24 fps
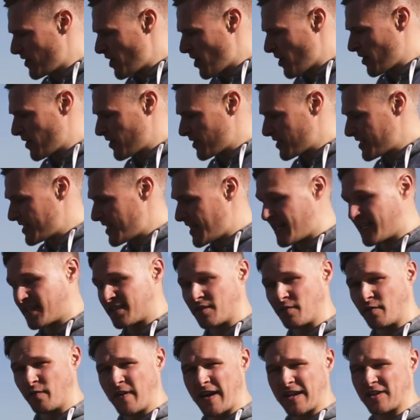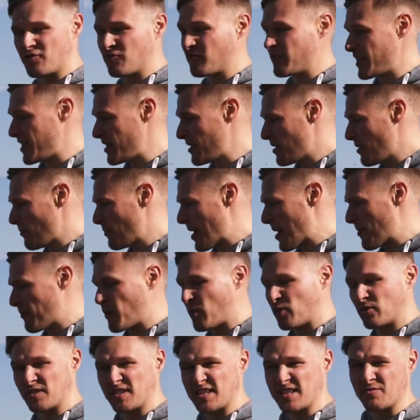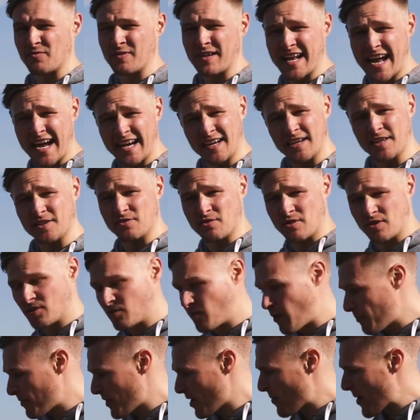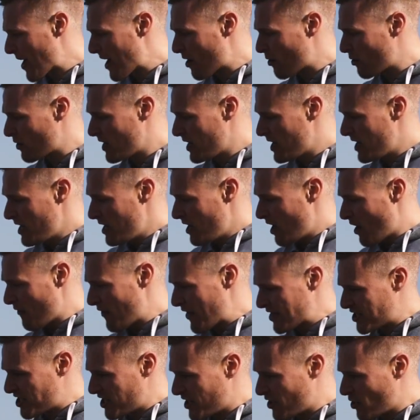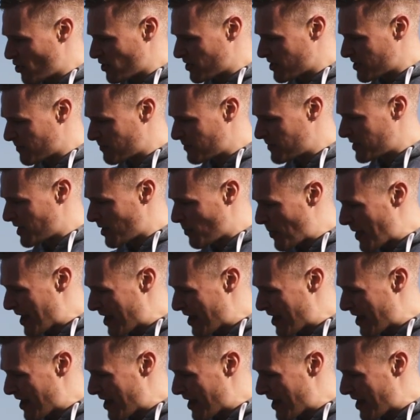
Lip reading: the 996. The factory back boxes were knackered, so I swapped them out. I've actually got a